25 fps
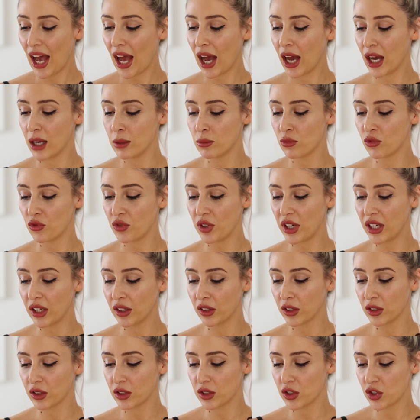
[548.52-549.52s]
I'm
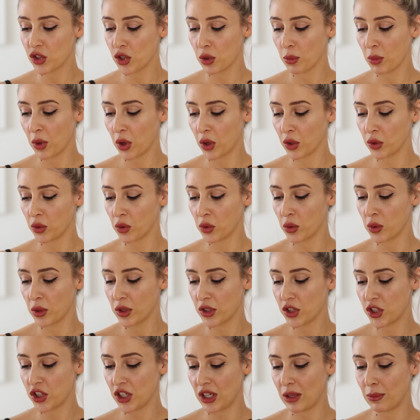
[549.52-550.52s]
Real Tomato
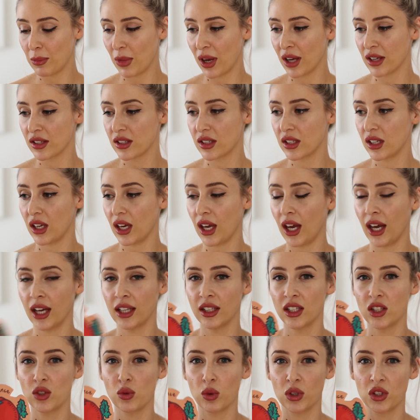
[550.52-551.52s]
Sheet Mask,
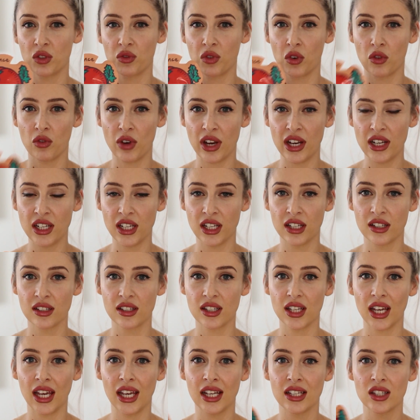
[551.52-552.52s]
and this one's for
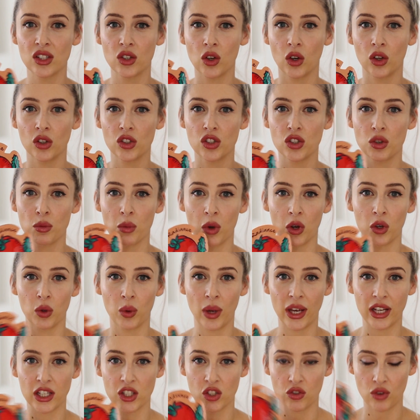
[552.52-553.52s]
radiance. It's got tomato
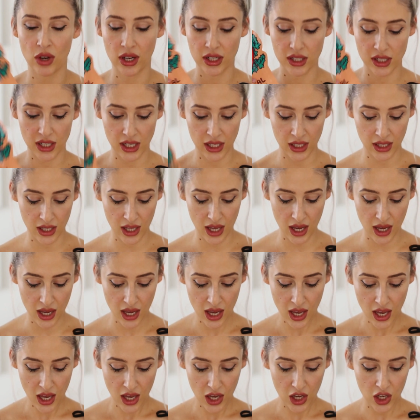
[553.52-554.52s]
extract in there.
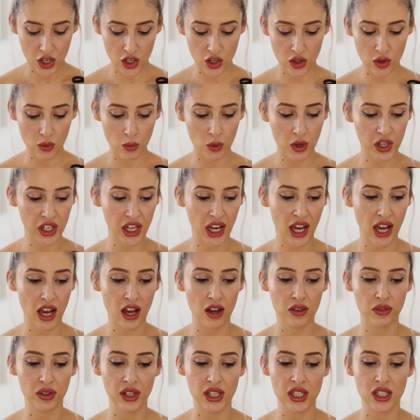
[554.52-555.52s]
Another one I
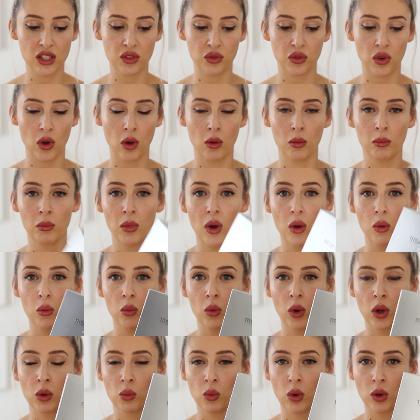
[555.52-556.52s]
have is from
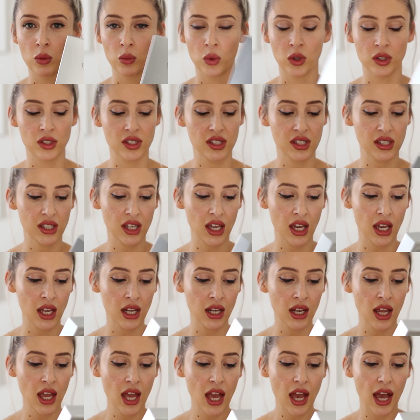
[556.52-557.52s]
111
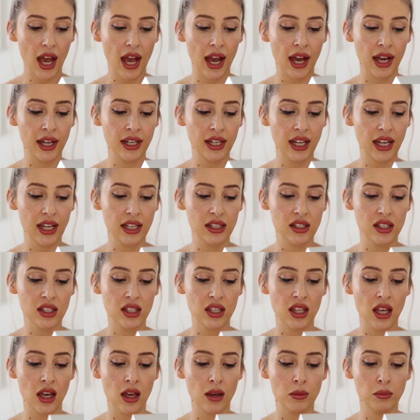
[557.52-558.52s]
Skin, and it's
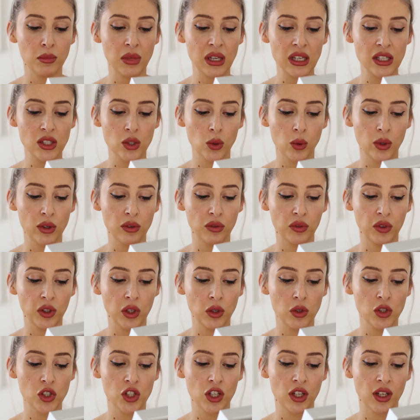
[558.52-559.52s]
the Meso
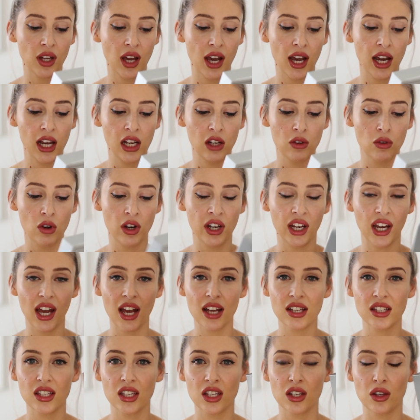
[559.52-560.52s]
Infusion Hyaluronic
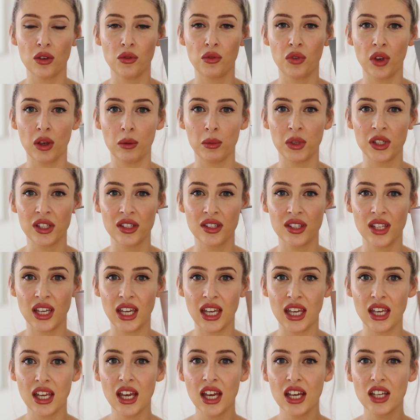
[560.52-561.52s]
Acid and Vitamin
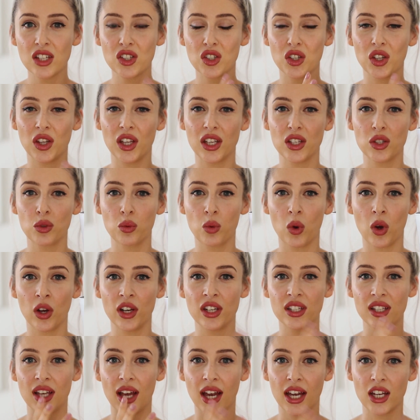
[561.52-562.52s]
C. So this one
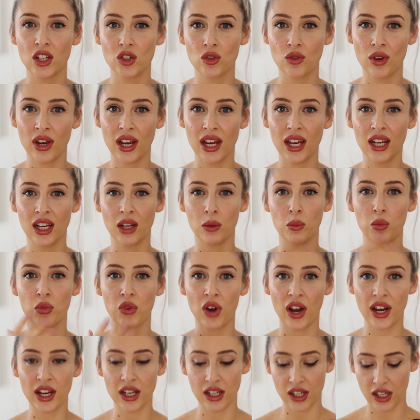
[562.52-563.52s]
is hydrating and
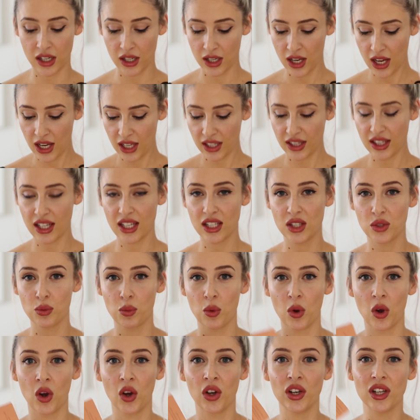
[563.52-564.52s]
brightening. This
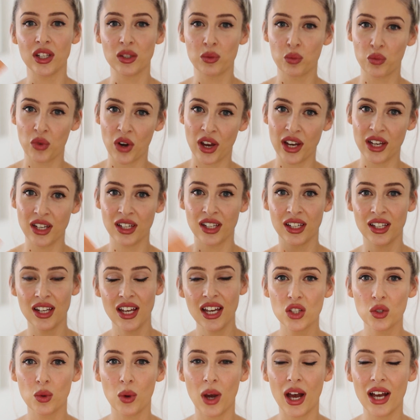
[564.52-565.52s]
one is brightening.
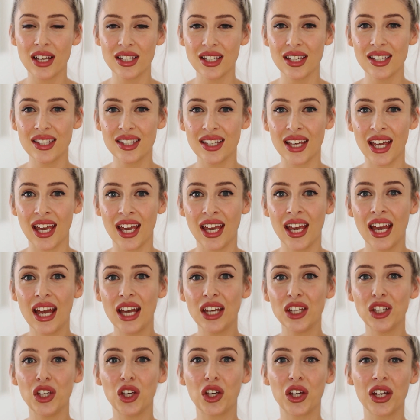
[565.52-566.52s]
So as I say,
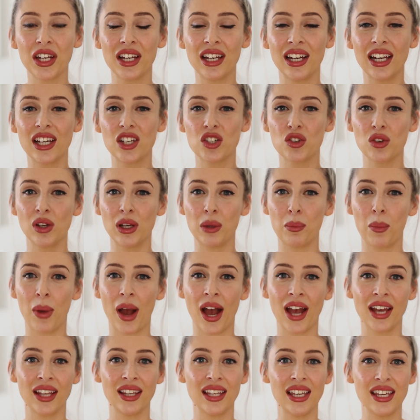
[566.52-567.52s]
you can literally
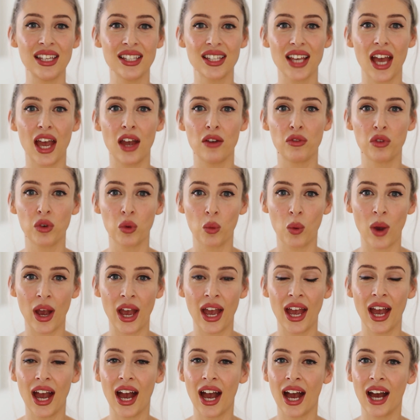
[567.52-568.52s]
buy these
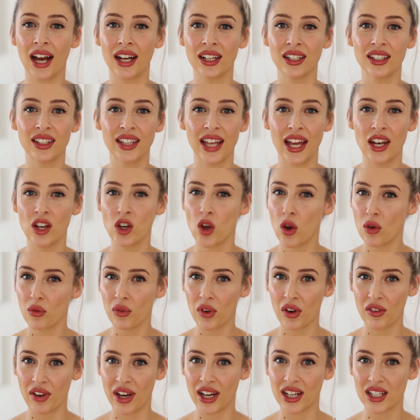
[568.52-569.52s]
everywhere and they're not
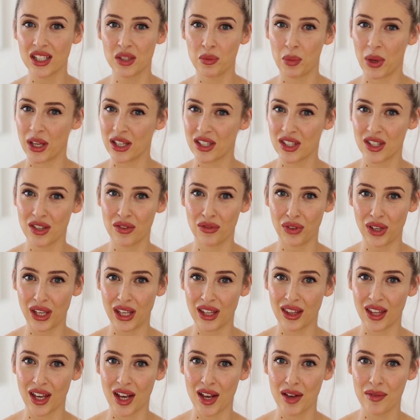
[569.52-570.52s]
very expensive
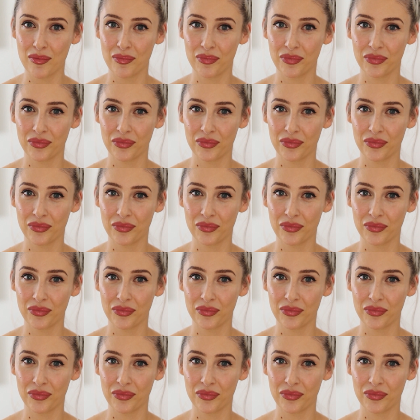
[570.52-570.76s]
either.